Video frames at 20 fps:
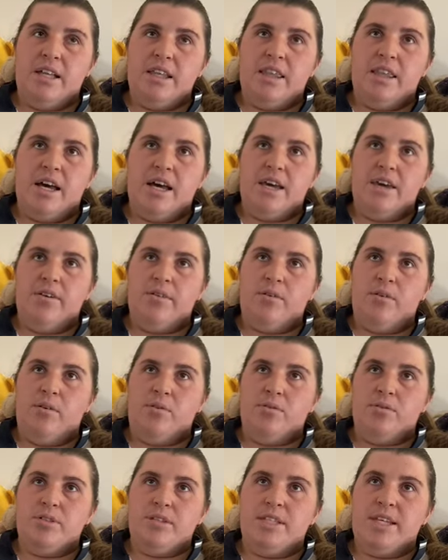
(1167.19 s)
that you're
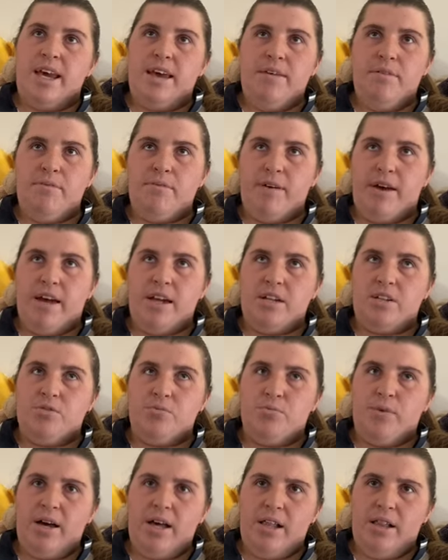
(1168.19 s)
all safe and
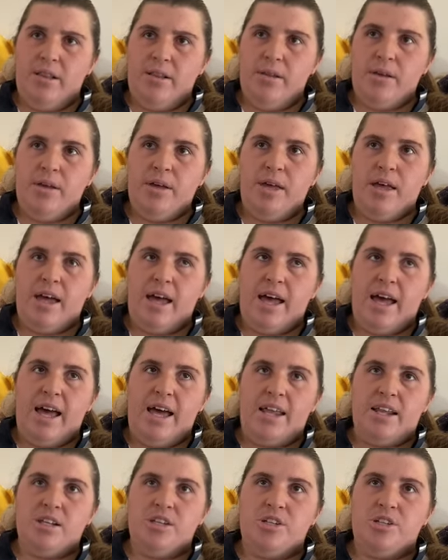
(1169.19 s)
well,
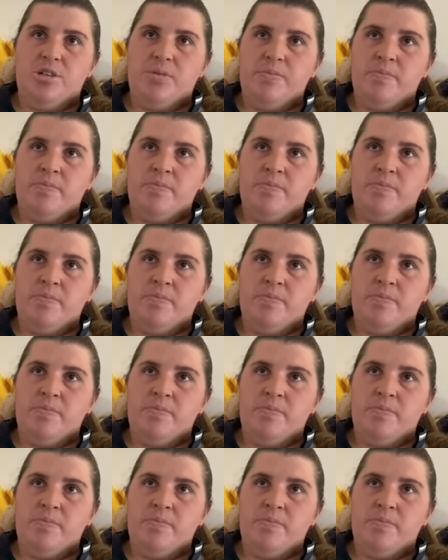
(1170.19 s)
and